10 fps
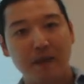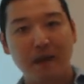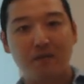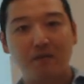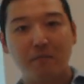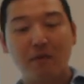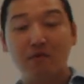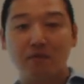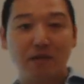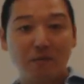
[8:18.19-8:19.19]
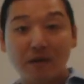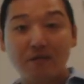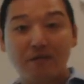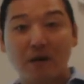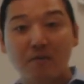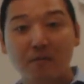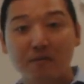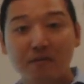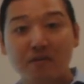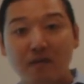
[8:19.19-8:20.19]
And most relevant for our
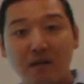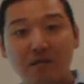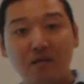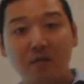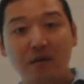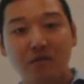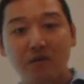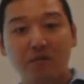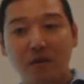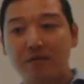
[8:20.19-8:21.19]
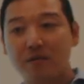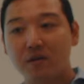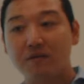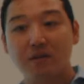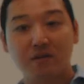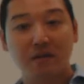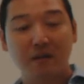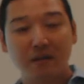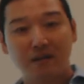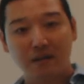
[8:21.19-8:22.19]
purposes is in the way of social welfare services,
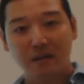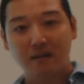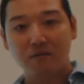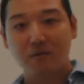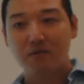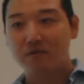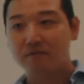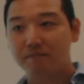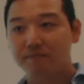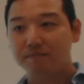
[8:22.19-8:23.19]
of course.